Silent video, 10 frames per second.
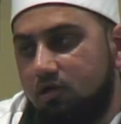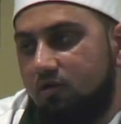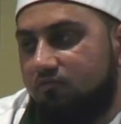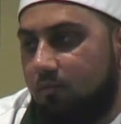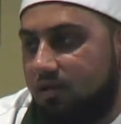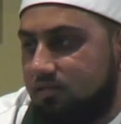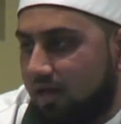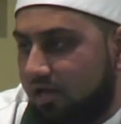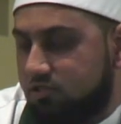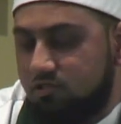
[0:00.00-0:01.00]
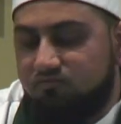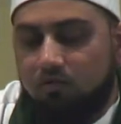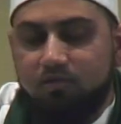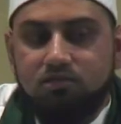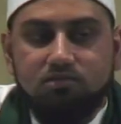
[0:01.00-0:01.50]
from his actions, from
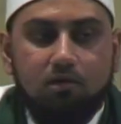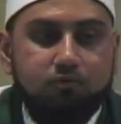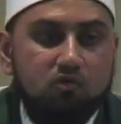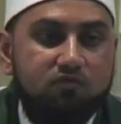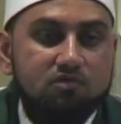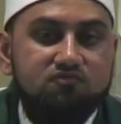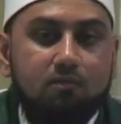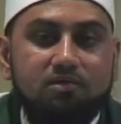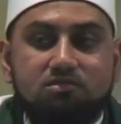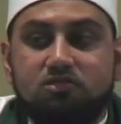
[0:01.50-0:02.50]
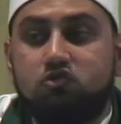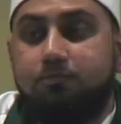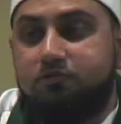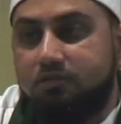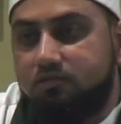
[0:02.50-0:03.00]
his approvals, from his
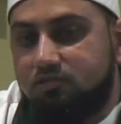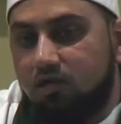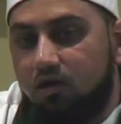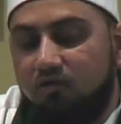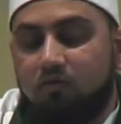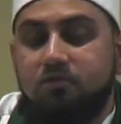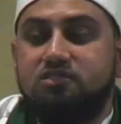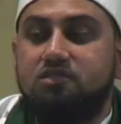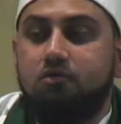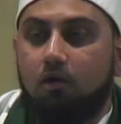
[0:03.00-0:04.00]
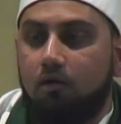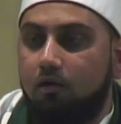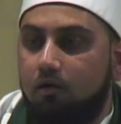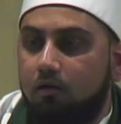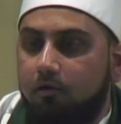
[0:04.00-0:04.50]
descriptions, from his seerah.
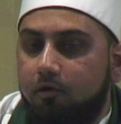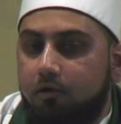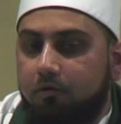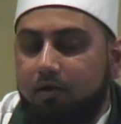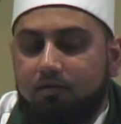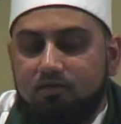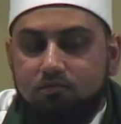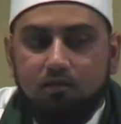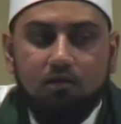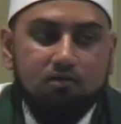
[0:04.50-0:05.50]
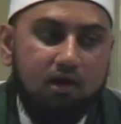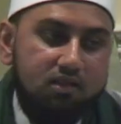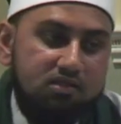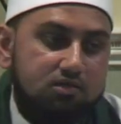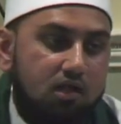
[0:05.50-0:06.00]
Right? The, uh, the
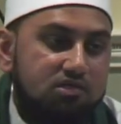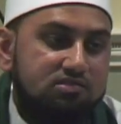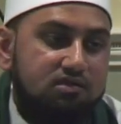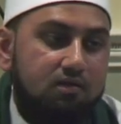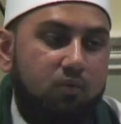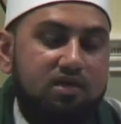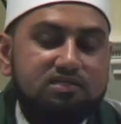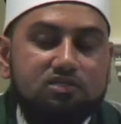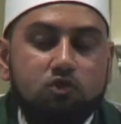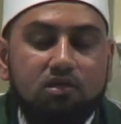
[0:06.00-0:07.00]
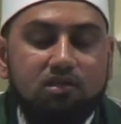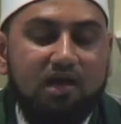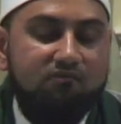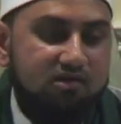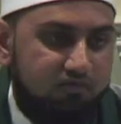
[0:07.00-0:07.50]
hadith scholars, they, when they say sunnah, they
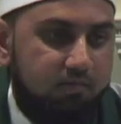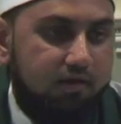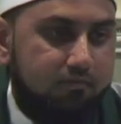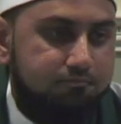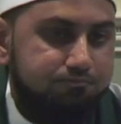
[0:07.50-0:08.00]
have a different meaning.